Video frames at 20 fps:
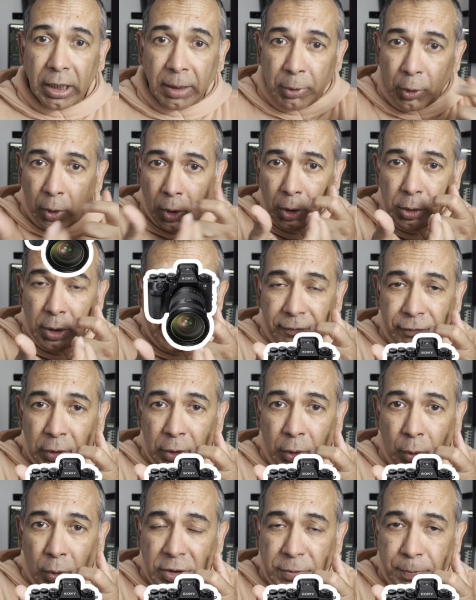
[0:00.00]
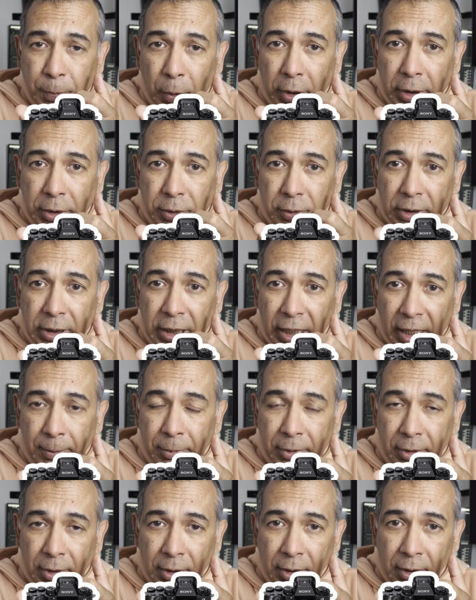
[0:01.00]
I mean, all you have to do is point your
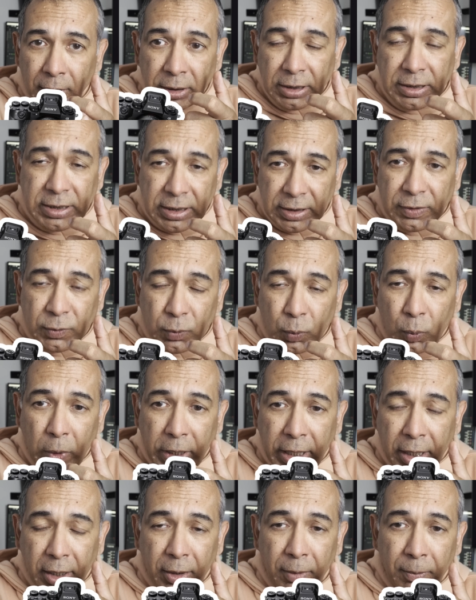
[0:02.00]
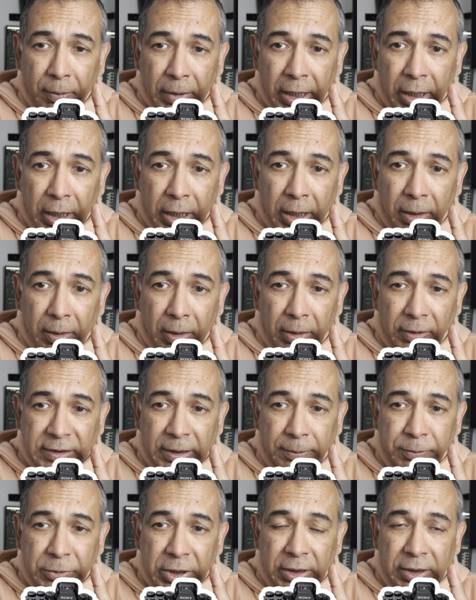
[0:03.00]
camera. This is where my
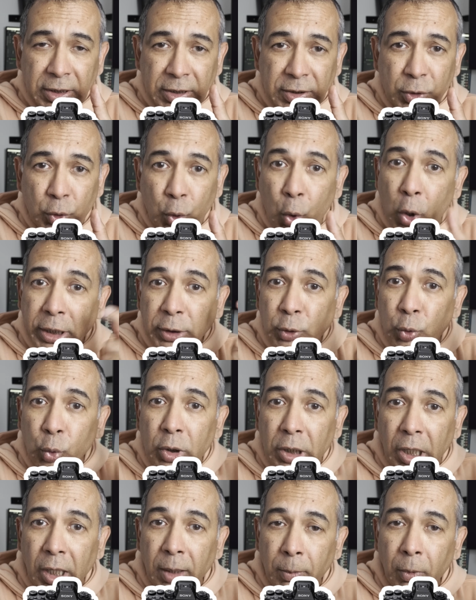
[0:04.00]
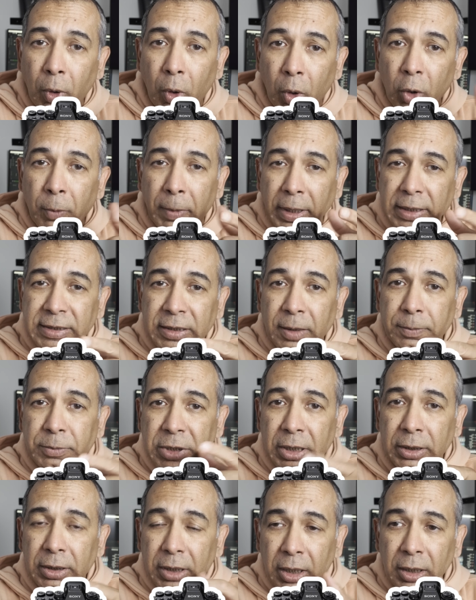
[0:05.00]
subject is going to come, or my
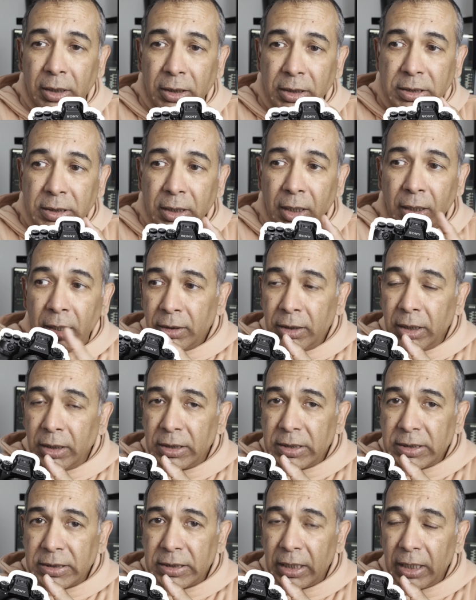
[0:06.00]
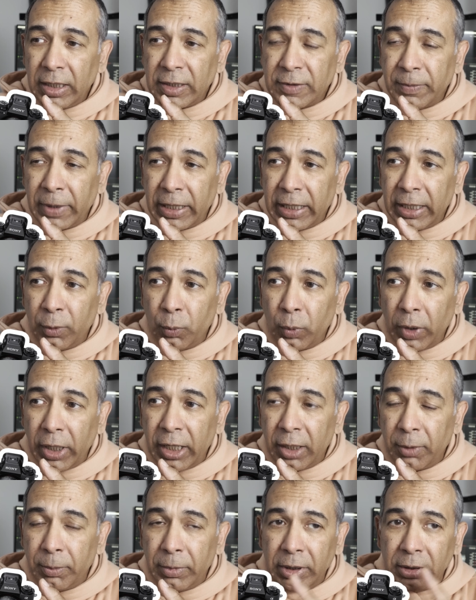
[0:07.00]
subject is. This is my
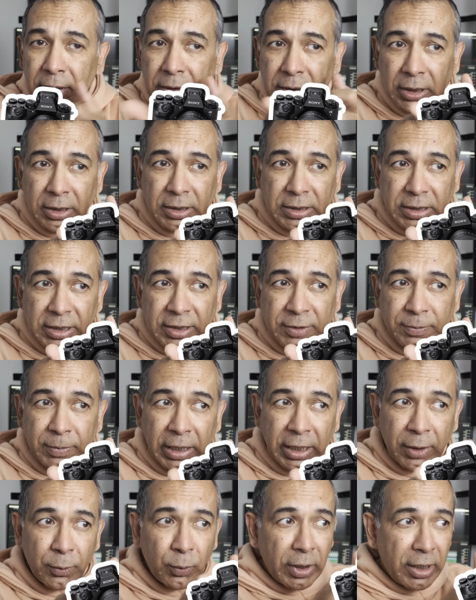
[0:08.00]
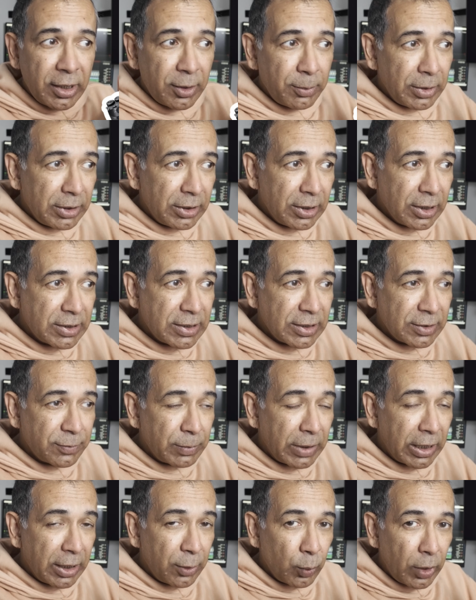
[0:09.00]
environment. This is my environment. This is
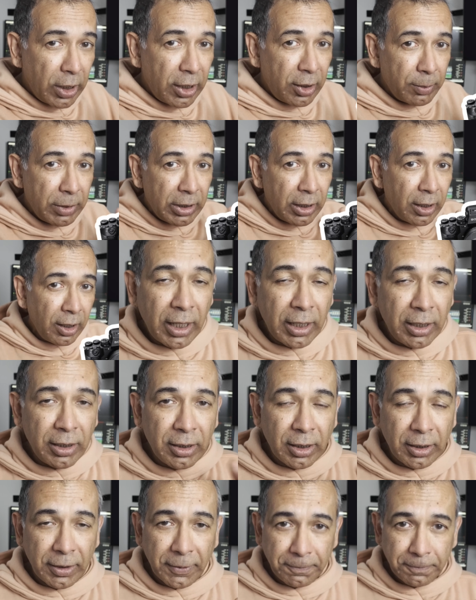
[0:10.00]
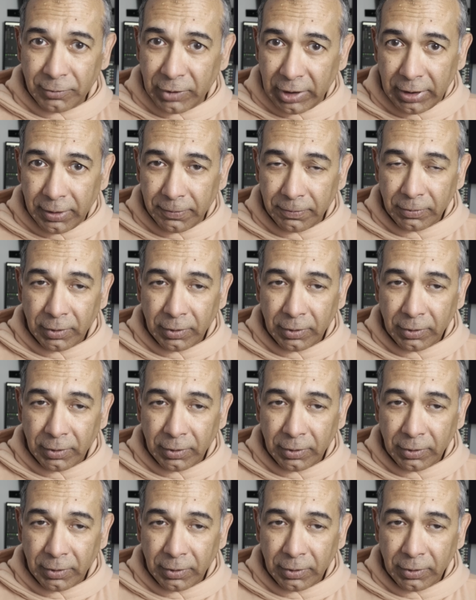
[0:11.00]
my environment, and done, right?